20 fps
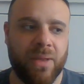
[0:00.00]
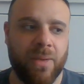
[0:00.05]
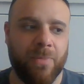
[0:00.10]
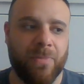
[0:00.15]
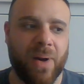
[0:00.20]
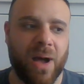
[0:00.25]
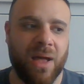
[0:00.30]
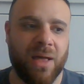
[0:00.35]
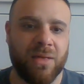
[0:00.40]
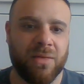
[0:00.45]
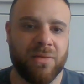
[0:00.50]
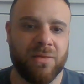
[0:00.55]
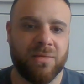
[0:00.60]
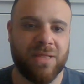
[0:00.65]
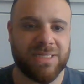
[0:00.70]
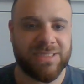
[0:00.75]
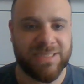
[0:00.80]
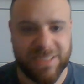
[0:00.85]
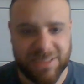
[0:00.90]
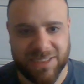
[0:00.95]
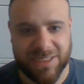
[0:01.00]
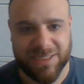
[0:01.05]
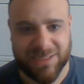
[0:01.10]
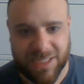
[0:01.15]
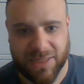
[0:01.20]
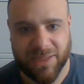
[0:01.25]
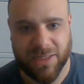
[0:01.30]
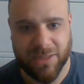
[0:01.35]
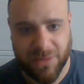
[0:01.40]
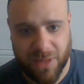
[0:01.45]
But that's easier
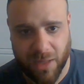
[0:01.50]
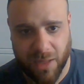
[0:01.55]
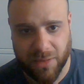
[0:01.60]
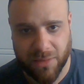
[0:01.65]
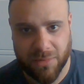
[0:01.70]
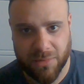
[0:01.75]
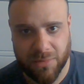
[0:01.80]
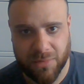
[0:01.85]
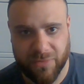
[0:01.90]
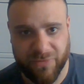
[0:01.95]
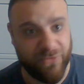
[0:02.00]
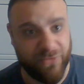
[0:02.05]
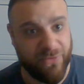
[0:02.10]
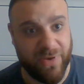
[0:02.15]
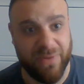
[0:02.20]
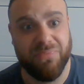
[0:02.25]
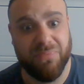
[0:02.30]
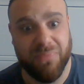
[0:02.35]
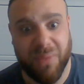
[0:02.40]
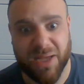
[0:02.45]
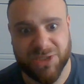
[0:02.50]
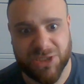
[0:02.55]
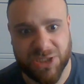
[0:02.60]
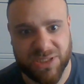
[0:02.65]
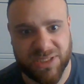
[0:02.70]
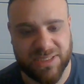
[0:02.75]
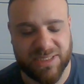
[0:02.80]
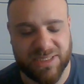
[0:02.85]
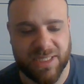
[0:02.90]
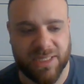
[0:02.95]
said than done. Much
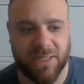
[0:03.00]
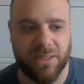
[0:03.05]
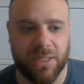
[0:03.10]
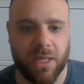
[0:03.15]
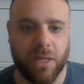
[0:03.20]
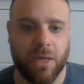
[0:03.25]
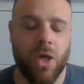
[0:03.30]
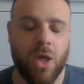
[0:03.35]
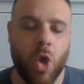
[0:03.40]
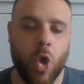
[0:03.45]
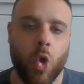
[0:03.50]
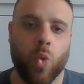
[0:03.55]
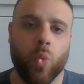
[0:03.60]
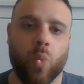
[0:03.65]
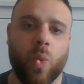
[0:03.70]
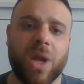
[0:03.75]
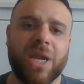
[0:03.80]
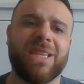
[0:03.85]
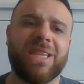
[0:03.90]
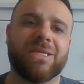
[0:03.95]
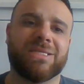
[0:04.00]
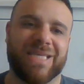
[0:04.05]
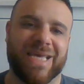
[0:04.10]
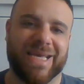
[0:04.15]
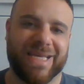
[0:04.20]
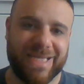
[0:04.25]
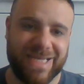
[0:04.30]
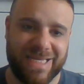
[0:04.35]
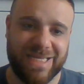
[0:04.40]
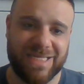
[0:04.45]
easier said than done. One of the
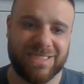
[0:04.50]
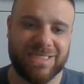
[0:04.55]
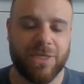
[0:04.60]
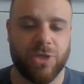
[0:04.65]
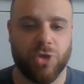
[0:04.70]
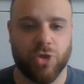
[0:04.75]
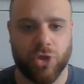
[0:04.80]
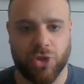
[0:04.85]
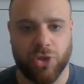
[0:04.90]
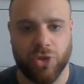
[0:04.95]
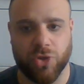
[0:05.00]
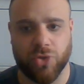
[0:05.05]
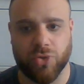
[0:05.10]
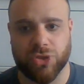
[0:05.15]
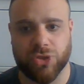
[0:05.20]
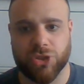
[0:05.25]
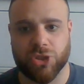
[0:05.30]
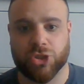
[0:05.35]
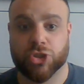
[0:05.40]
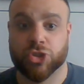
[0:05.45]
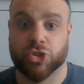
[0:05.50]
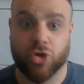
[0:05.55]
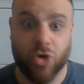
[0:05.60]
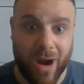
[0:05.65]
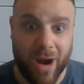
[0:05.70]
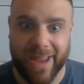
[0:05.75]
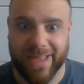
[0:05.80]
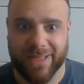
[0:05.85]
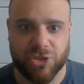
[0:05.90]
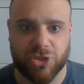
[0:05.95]
techniques that you can use to
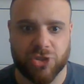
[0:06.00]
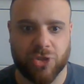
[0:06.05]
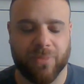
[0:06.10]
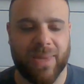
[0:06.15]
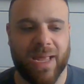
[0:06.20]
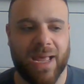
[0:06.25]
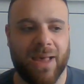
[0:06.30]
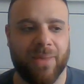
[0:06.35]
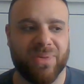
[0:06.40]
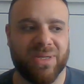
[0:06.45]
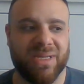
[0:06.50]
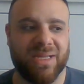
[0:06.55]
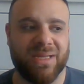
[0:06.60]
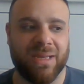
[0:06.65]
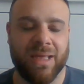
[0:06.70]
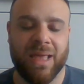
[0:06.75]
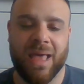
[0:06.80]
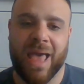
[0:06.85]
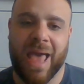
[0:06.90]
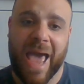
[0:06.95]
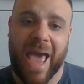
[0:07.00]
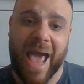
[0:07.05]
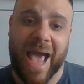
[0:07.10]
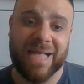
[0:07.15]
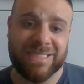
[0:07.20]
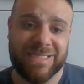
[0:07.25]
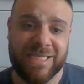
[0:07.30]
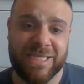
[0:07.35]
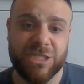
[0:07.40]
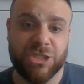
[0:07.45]
try and stop that happening,
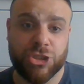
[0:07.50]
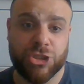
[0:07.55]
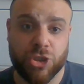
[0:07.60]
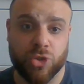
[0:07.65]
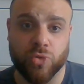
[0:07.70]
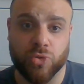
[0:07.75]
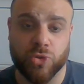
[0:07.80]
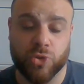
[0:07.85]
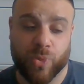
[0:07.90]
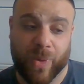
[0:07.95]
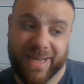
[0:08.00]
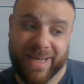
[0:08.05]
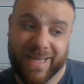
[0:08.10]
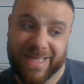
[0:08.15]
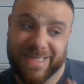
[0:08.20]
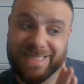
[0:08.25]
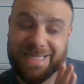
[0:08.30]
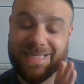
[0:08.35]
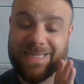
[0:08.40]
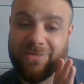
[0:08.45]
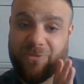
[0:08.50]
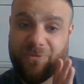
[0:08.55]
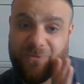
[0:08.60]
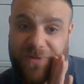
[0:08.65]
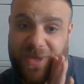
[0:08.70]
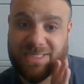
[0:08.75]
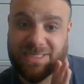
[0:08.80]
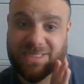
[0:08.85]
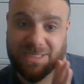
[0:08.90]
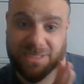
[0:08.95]
as he shoots, when his
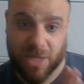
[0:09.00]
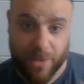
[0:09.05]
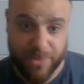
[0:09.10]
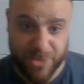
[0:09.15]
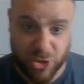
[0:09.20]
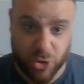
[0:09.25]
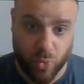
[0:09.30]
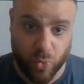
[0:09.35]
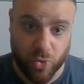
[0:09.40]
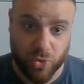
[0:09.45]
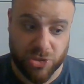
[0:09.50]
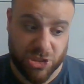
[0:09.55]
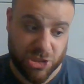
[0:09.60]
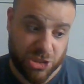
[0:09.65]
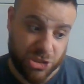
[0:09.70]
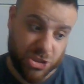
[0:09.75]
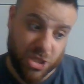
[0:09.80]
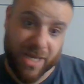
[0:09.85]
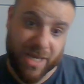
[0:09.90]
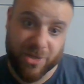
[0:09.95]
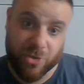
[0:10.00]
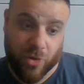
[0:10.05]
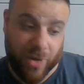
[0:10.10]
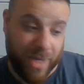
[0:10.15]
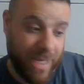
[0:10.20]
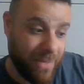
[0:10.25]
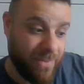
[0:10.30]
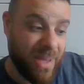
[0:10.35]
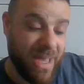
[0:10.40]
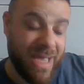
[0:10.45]
face is coming towards the side of your
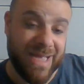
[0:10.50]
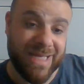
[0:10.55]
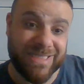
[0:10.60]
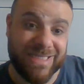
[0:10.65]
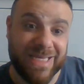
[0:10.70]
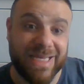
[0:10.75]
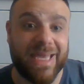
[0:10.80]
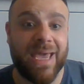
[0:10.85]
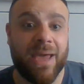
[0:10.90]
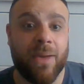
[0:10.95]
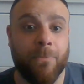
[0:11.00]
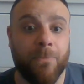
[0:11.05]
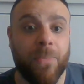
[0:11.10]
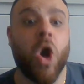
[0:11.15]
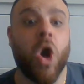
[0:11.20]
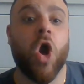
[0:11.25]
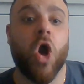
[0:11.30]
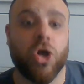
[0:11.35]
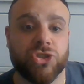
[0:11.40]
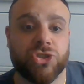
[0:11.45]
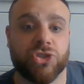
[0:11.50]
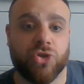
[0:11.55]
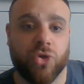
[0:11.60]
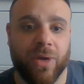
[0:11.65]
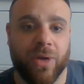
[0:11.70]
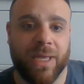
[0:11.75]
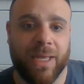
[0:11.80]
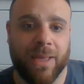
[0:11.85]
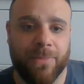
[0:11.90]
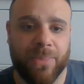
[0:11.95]
hip to get past
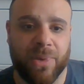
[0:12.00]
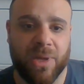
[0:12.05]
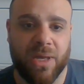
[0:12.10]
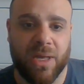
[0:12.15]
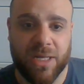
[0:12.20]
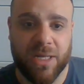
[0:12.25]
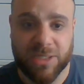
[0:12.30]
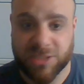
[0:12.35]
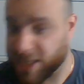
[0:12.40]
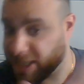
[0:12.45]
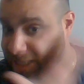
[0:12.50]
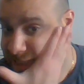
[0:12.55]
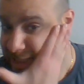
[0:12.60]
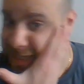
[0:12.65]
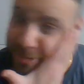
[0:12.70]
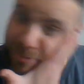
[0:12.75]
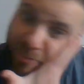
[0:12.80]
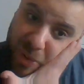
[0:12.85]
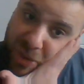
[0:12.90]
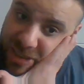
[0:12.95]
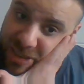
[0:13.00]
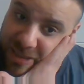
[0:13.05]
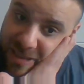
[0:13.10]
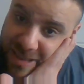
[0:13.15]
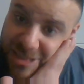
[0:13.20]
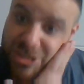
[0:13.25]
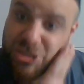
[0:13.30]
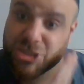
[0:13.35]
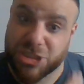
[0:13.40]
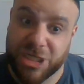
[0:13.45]
your hip, so he can put
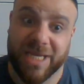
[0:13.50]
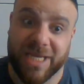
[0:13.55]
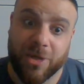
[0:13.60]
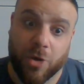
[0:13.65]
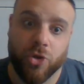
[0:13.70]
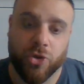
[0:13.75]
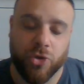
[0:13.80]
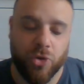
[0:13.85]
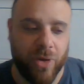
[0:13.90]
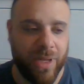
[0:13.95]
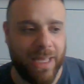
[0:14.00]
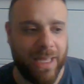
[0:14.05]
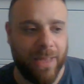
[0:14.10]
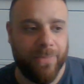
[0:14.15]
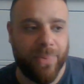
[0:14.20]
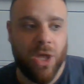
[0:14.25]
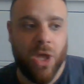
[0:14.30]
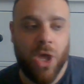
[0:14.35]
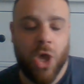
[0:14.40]
his cheek on your hip.